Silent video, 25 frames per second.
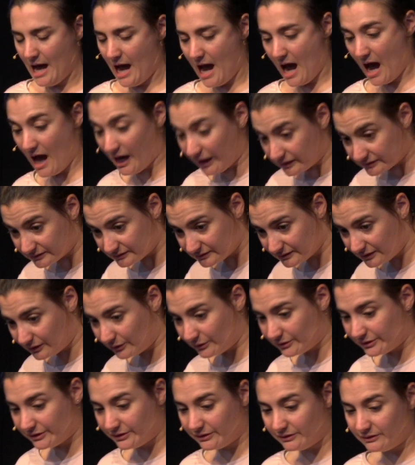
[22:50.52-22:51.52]
And
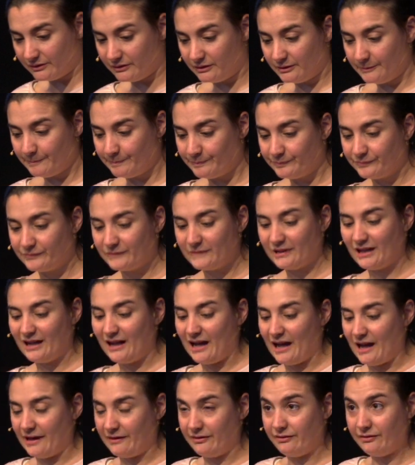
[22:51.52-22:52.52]
also,
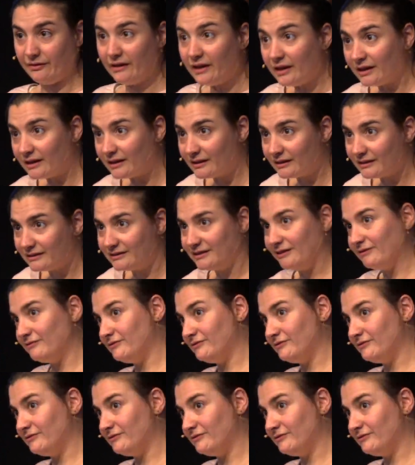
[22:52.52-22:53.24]
I think that